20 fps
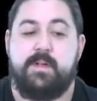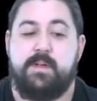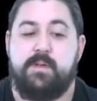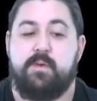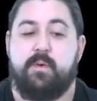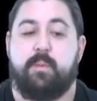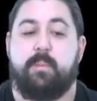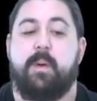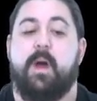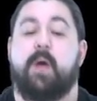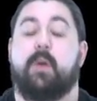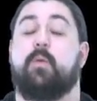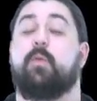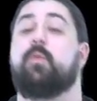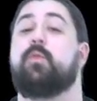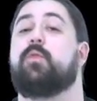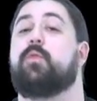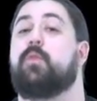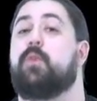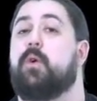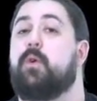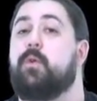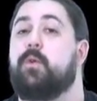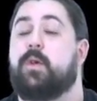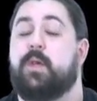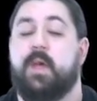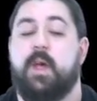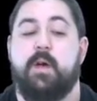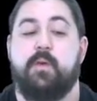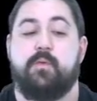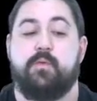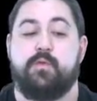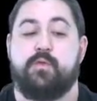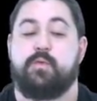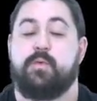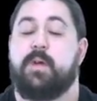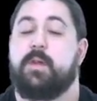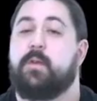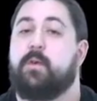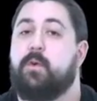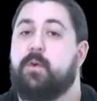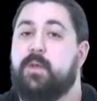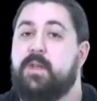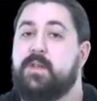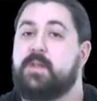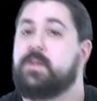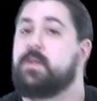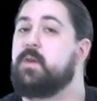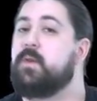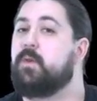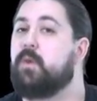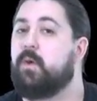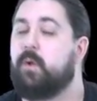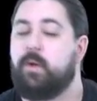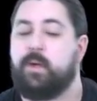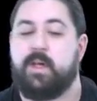However, if you wish to regain accuracy,